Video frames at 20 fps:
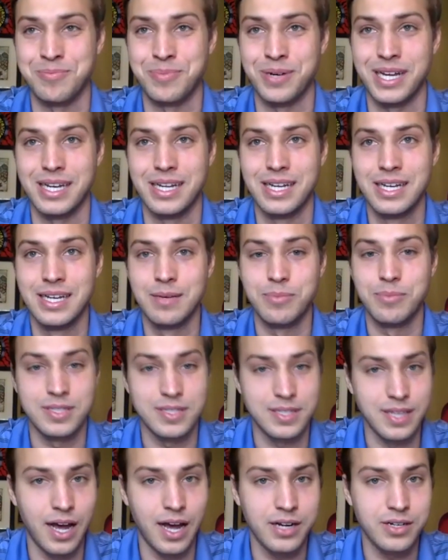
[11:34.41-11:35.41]
But but
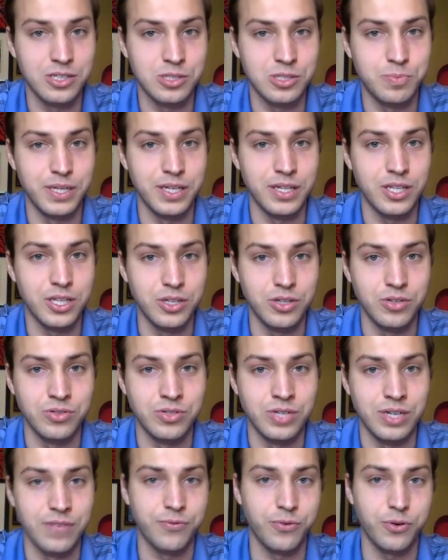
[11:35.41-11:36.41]
soccer's been huge,
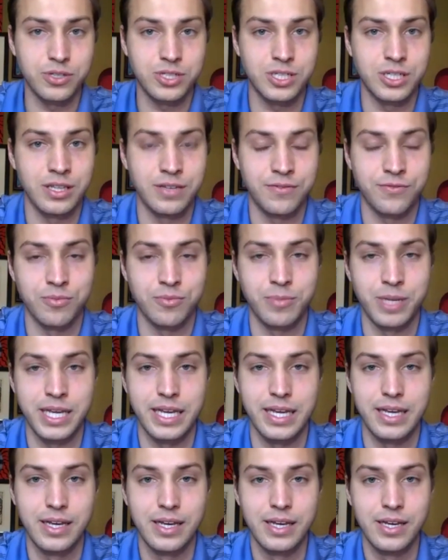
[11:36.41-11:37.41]
and fortunately for
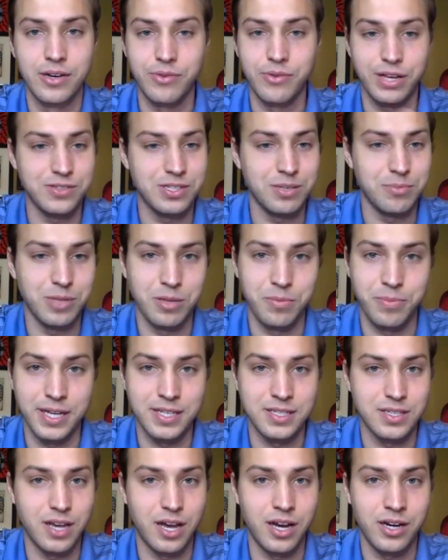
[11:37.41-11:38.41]
me, we have some of the
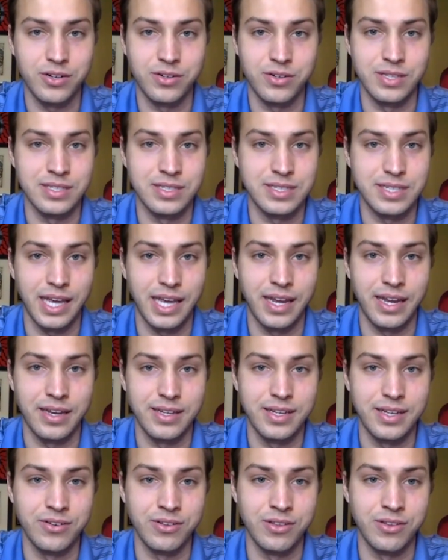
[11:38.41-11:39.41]
best soccer in the state
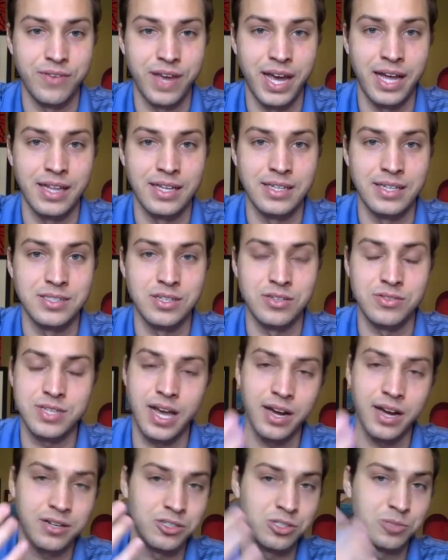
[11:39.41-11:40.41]
here in the Valley. So
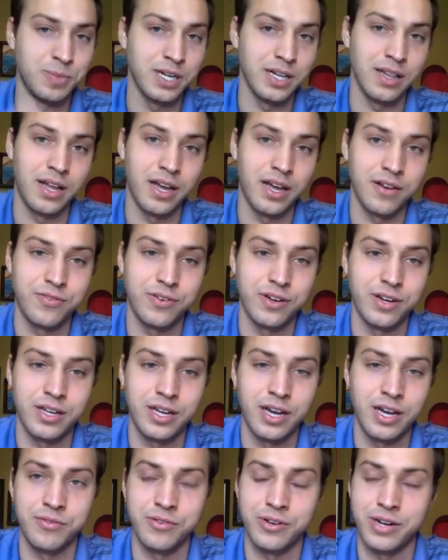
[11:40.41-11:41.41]
soccer's been a lot of fun to
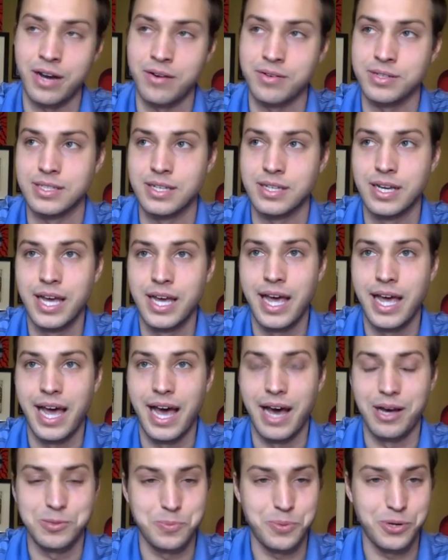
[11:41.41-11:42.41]
cover, and I was
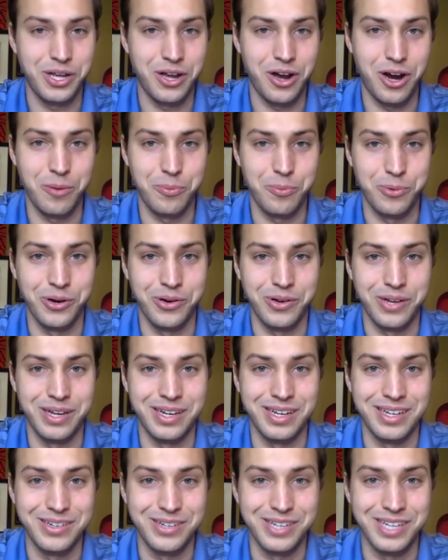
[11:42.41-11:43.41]
I was pretty
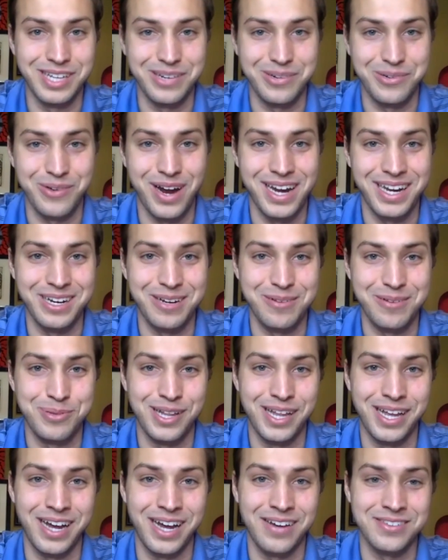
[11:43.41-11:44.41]
heartbroken getting right into
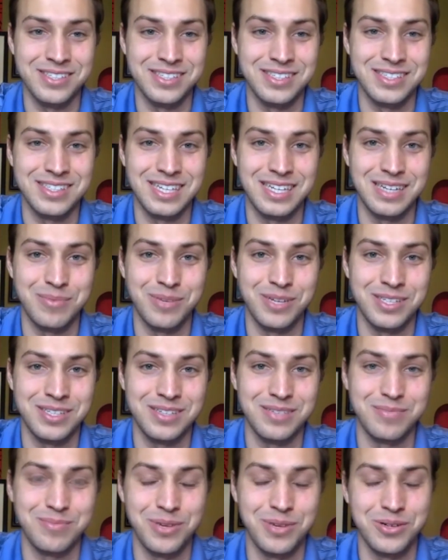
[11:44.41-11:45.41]
playoffs and seeing most
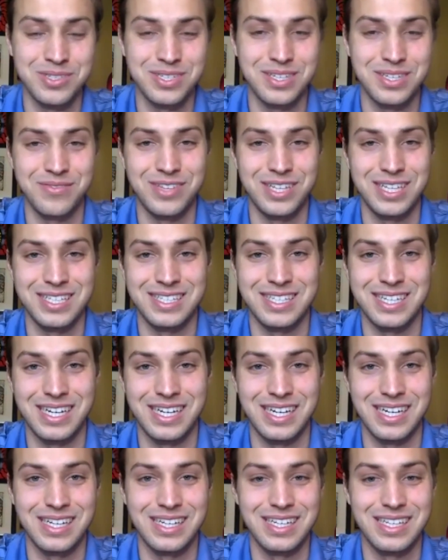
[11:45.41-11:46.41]
most of these
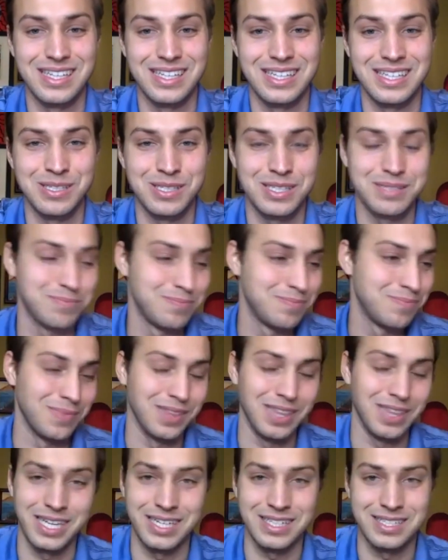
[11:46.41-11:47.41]
uh, these
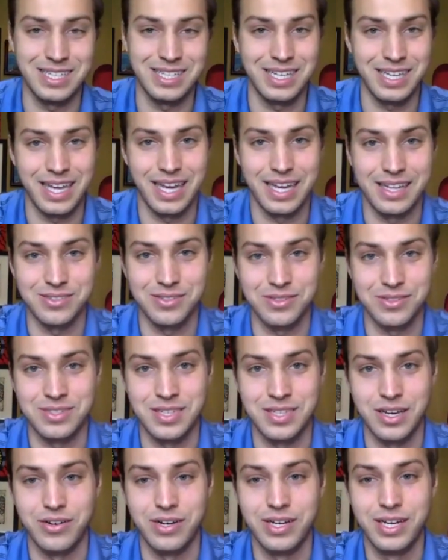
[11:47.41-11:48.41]
leagues get canceled.
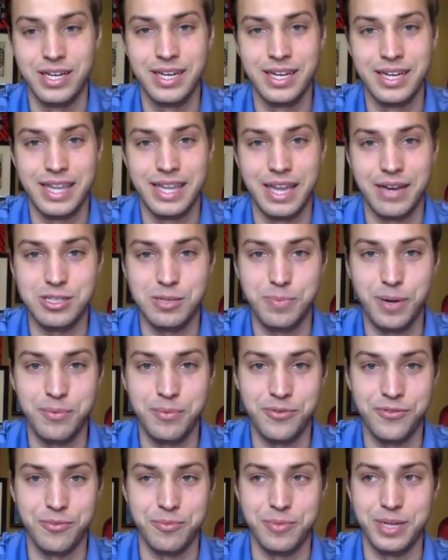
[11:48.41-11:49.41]
So that was a bummer
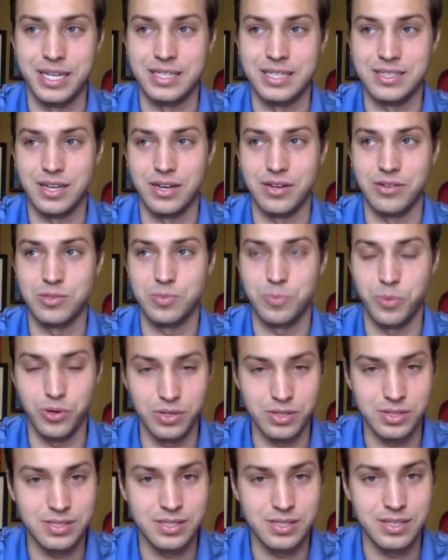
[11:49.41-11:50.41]
for me. So
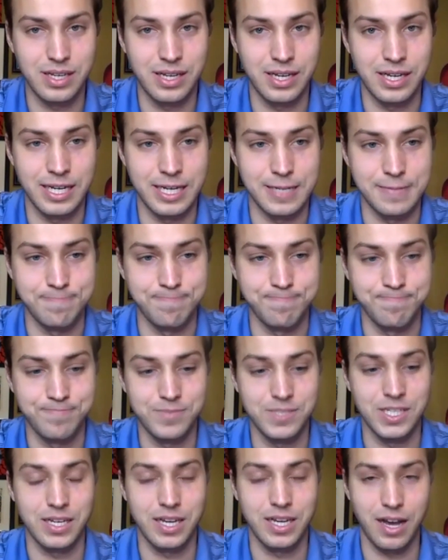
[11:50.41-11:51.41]
sports um,
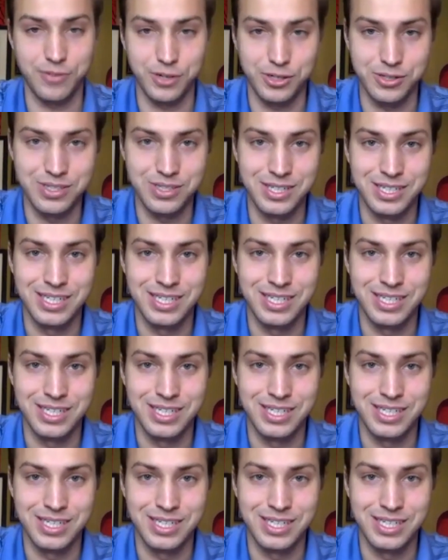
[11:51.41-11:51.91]
to cover,